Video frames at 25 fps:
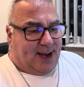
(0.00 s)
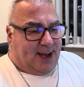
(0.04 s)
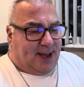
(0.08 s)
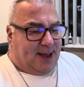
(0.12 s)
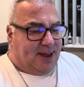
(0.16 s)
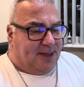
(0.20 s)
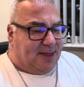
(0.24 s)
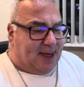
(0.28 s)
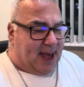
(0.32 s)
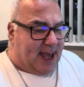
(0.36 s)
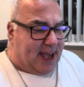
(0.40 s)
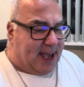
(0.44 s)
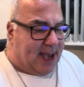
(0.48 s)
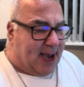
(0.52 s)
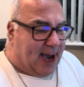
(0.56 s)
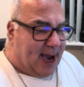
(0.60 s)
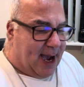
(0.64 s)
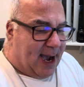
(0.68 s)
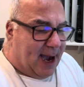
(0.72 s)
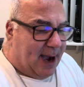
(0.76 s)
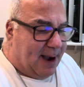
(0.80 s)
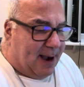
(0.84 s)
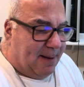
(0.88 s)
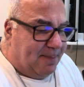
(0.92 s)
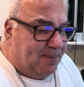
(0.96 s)

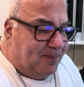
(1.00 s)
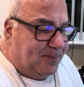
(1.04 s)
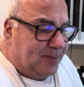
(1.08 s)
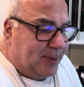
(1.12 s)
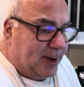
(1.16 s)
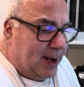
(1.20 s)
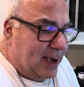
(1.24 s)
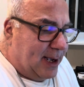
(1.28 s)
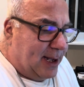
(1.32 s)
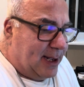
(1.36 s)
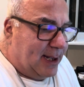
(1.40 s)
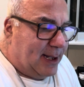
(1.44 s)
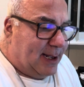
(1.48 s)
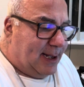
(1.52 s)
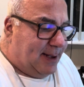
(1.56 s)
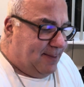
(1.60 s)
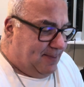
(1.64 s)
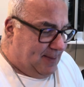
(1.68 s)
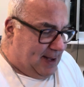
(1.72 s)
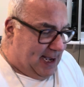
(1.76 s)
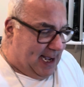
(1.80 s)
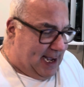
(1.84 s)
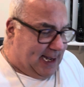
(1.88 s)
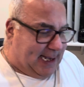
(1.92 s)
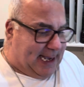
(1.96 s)

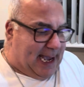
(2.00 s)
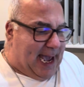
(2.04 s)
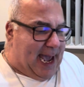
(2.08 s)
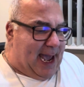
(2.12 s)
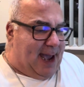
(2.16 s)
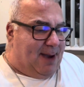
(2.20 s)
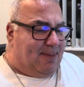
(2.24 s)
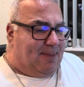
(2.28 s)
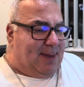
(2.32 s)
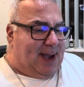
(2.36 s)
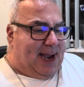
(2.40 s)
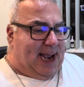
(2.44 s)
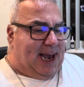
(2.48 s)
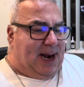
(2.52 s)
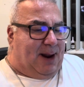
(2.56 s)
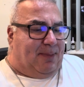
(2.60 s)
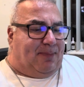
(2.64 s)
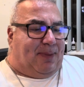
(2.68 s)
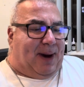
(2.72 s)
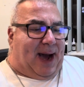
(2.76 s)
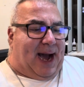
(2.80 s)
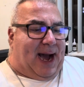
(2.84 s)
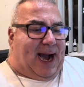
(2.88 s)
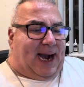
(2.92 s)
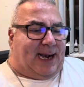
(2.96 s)
It came in a
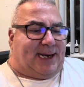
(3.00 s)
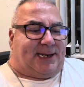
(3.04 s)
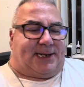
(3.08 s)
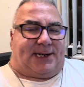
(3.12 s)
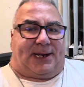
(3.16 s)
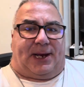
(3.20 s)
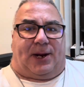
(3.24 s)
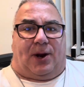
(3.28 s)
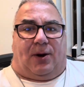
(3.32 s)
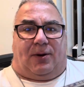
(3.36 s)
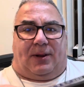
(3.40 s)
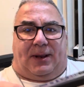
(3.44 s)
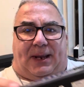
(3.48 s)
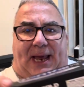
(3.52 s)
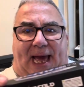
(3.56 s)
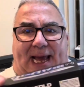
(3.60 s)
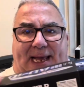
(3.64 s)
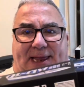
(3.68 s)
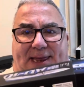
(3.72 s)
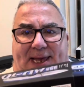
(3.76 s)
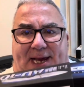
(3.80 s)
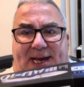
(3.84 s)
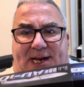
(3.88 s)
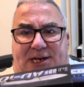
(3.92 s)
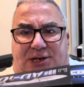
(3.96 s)
box,
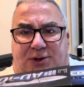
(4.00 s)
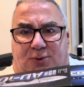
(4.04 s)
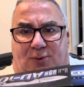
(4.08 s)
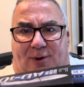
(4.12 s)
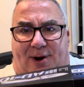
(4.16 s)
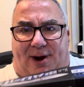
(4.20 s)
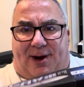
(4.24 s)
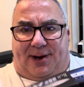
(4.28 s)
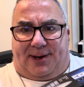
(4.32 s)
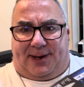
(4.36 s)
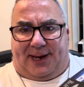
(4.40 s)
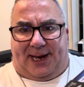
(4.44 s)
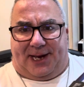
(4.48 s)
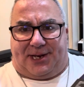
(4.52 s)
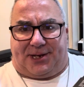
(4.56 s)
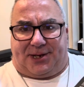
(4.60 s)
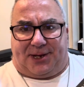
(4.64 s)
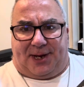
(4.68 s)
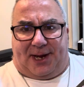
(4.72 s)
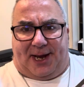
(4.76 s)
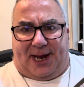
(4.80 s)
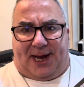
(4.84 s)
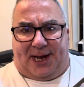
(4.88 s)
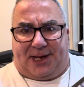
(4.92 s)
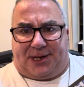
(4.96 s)
like this, where
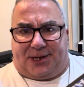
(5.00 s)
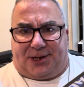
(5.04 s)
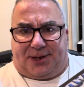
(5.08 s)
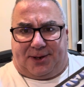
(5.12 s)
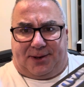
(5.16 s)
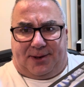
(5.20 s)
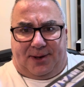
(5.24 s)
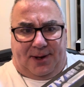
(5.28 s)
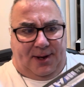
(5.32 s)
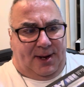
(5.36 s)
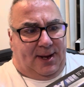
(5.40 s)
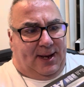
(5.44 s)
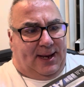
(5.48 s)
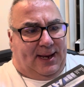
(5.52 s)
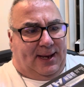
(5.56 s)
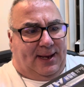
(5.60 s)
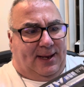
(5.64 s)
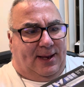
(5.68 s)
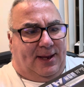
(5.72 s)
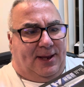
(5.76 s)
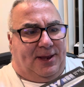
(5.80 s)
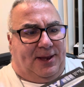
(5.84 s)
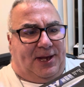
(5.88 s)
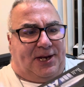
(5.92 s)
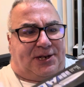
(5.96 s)

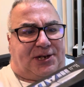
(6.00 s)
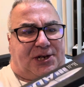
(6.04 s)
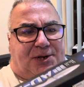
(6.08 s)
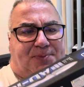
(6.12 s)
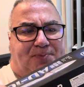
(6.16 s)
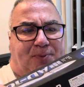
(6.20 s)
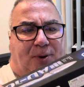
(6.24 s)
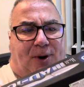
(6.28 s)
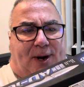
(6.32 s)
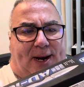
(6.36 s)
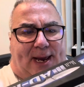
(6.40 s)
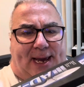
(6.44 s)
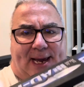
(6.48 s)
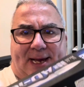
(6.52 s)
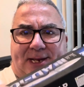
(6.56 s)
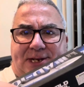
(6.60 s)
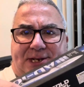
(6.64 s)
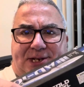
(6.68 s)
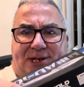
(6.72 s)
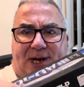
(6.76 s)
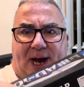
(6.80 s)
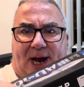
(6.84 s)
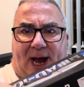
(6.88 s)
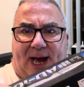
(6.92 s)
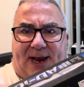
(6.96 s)
this is put
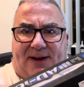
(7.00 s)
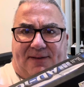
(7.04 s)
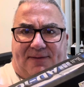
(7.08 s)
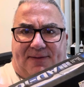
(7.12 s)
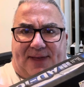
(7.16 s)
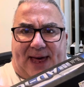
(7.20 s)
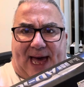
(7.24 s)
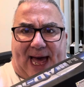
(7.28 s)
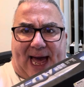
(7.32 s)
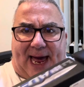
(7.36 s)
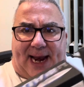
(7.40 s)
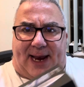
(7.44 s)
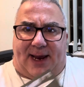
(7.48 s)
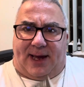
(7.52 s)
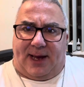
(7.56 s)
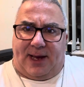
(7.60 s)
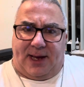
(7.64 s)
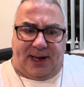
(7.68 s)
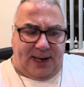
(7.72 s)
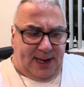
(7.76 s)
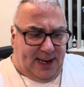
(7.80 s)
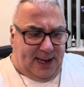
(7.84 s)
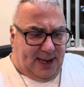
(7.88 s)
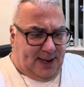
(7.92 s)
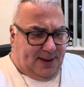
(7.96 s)
inside of that.
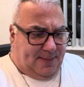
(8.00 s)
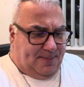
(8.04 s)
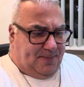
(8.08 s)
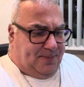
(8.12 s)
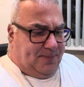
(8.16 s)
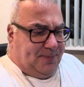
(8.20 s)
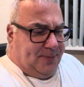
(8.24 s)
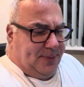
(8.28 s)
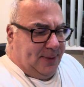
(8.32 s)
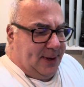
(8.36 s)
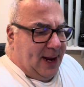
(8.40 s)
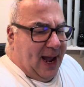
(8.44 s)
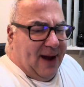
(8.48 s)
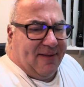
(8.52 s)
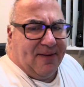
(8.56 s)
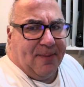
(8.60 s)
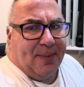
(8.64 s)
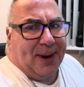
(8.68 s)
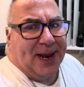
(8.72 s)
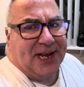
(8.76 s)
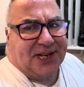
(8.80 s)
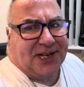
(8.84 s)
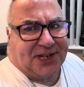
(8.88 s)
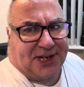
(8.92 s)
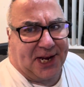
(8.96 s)

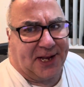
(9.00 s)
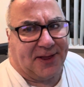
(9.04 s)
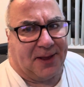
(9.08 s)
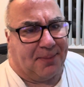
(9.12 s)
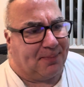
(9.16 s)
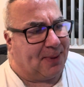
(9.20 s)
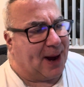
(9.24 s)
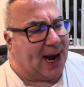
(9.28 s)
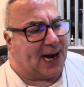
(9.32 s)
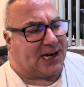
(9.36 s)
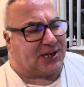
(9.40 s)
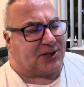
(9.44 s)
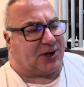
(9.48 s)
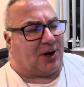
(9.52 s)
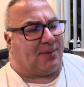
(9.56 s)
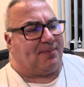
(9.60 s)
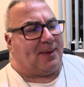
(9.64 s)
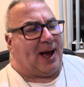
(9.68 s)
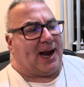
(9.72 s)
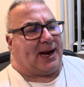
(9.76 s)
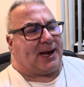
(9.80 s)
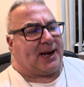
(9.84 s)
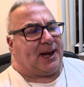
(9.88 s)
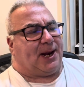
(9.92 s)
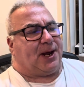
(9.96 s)
Everybody's seen the box, so I'm
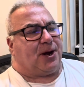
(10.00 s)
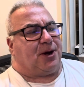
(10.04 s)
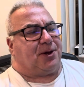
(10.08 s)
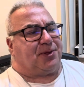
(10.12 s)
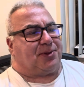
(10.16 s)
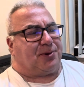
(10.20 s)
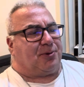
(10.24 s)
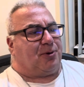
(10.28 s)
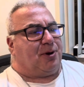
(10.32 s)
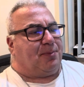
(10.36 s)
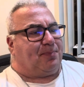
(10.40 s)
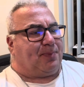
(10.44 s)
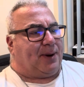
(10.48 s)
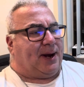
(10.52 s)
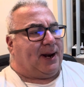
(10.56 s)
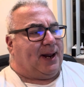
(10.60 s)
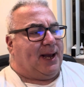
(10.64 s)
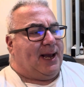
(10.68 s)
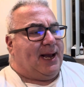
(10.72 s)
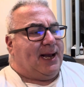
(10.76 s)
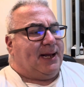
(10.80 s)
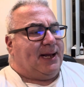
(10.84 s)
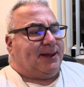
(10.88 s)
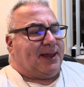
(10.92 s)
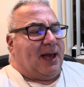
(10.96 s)
not going to go through it, but
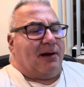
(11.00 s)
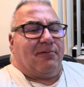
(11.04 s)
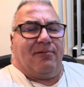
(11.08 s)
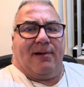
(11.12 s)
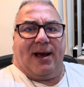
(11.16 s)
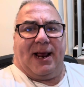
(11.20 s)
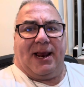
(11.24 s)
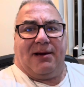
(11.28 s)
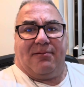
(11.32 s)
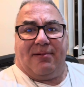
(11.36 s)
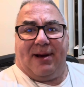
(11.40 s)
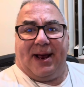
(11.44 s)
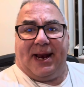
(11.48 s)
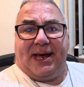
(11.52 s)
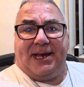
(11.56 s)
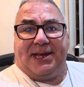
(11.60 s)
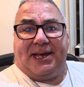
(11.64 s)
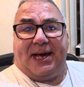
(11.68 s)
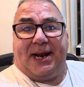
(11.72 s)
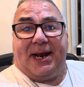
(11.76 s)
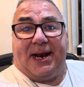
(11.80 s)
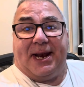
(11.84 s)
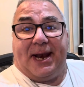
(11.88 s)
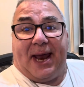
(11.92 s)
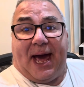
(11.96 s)
they really, really
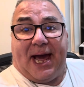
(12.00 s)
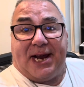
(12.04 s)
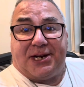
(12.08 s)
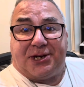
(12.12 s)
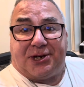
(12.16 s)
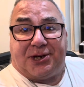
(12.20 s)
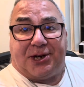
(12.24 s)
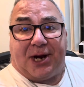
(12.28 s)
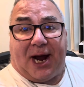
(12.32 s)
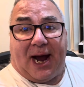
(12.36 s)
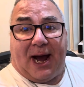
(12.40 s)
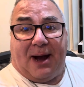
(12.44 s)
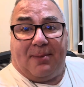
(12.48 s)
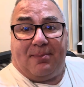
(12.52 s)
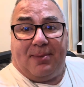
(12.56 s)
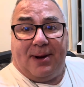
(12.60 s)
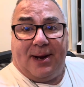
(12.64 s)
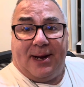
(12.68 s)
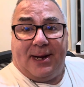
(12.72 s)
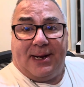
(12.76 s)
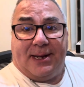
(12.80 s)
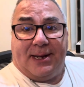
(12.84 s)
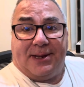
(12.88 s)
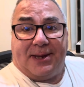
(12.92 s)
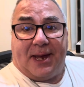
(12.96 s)
did a nice job.
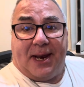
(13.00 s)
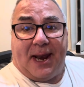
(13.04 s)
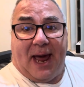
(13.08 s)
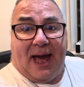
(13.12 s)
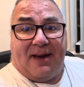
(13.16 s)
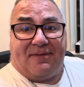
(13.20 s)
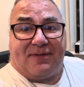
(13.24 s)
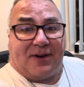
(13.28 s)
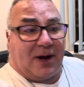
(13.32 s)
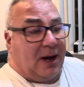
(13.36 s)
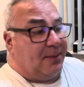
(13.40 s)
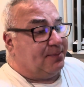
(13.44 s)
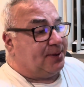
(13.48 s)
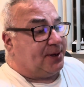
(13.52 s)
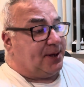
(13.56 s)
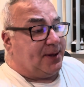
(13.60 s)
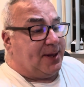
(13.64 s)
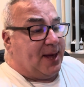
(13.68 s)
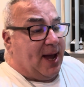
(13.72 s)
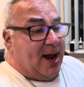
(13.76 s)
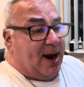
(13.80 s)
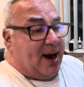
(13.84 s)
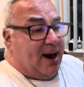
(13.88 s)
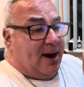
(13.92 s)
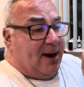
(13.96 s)
The knife comes in
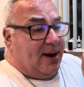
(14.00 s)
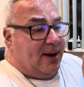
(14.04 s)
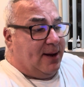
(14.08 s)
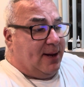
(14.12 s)
there.